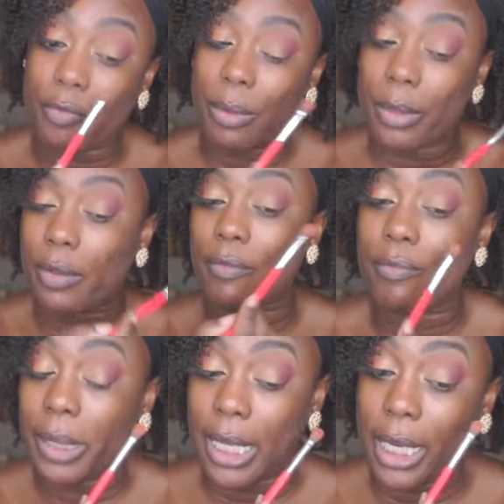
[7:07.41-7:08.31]
from the
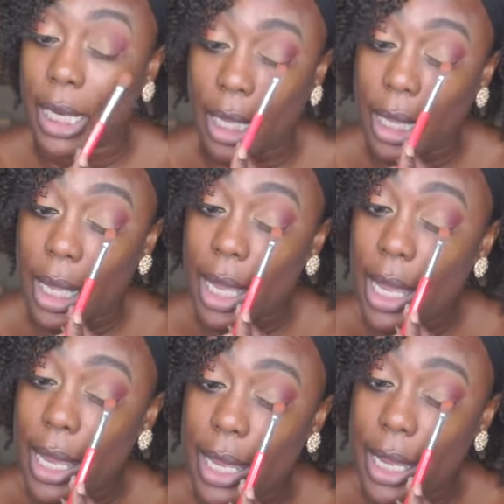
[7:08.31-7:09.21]
beginning
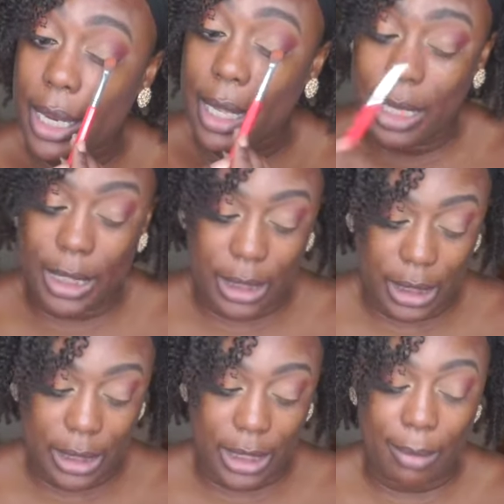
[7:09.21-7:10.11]
and it's
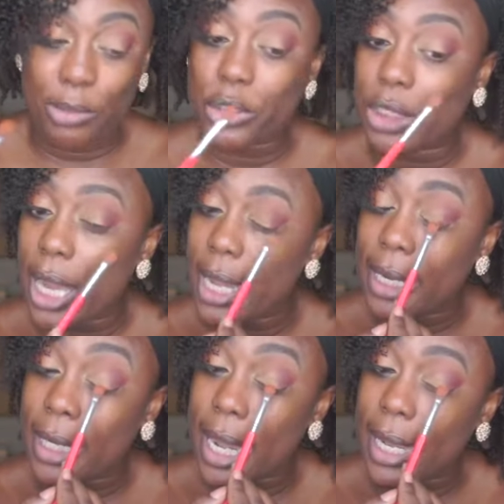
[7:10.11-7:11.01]
double shot
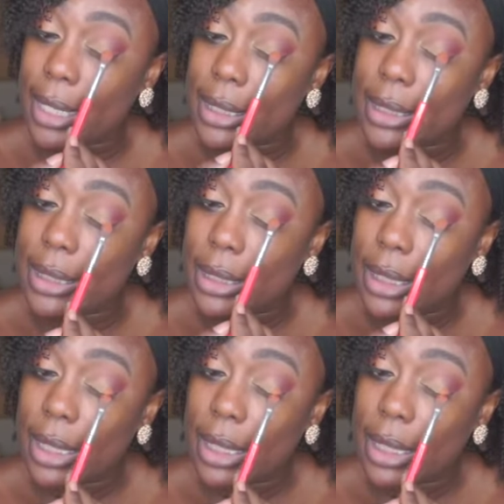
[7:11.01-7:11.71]
and iced.